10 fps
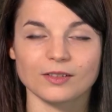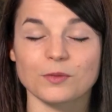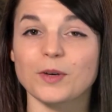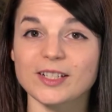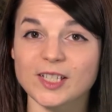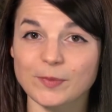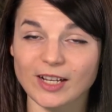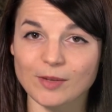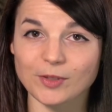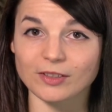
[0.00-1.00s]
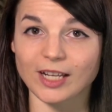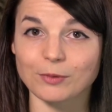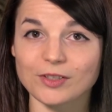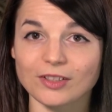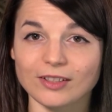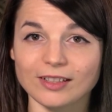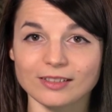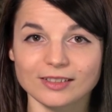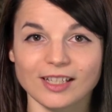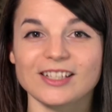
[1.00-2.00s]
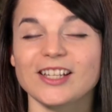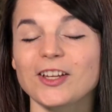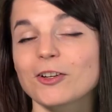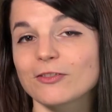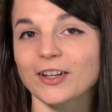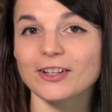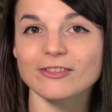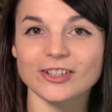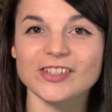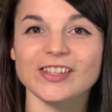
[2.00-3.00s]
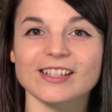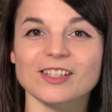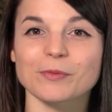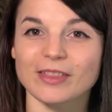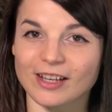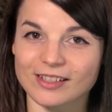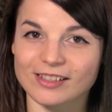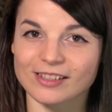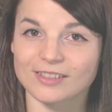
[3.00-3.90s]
Want to speed up your language learning? Take your very first lesson with us.